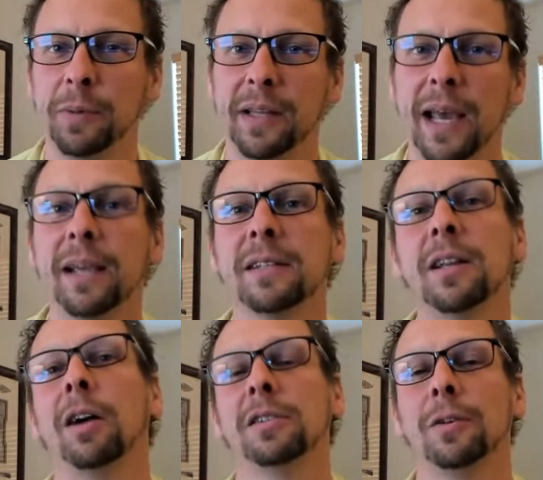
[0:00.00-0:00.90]
but that
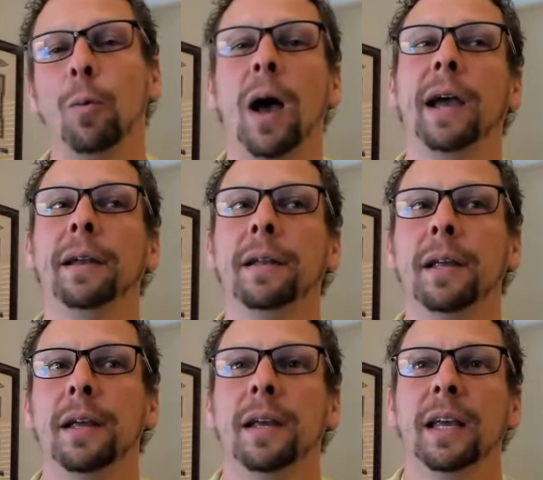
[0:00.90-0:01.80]
Casarsa wine,
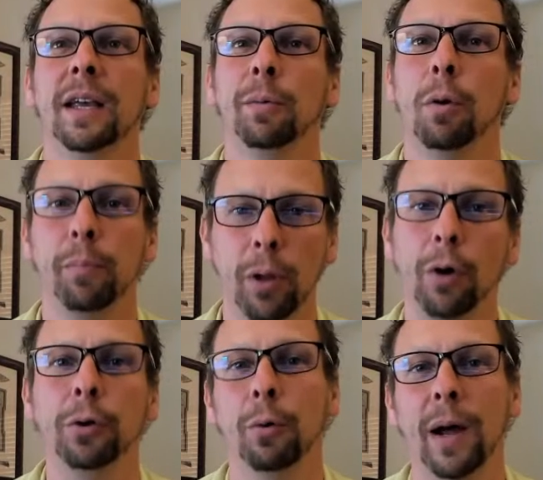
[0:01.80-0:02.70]
it will
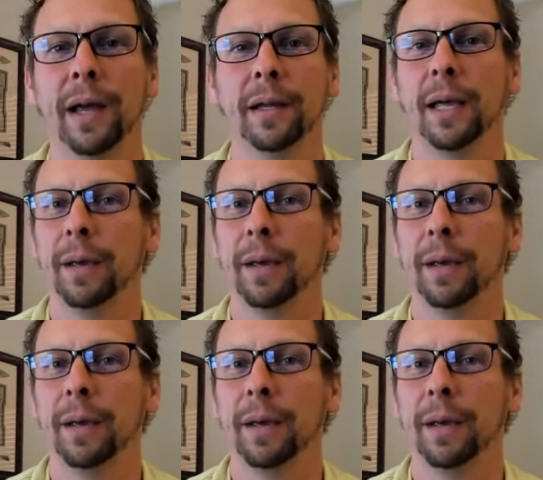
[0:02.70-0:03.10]
blow you away.